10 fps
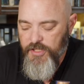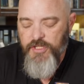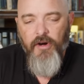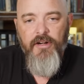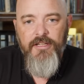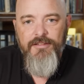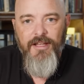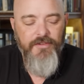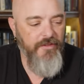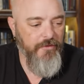started
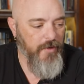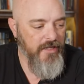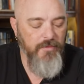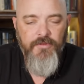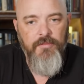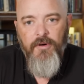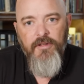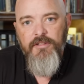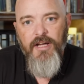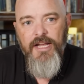as this random
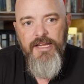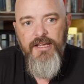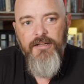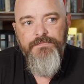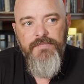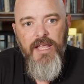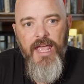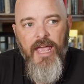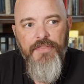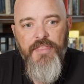small little idea.
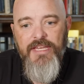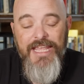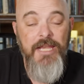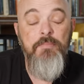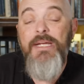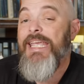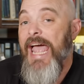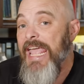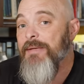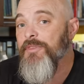And then it
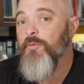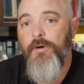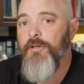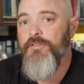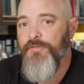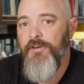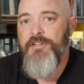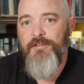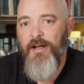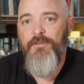became the world's
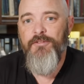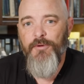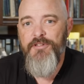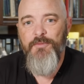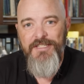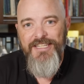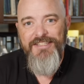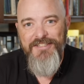first crowdsourced whiskey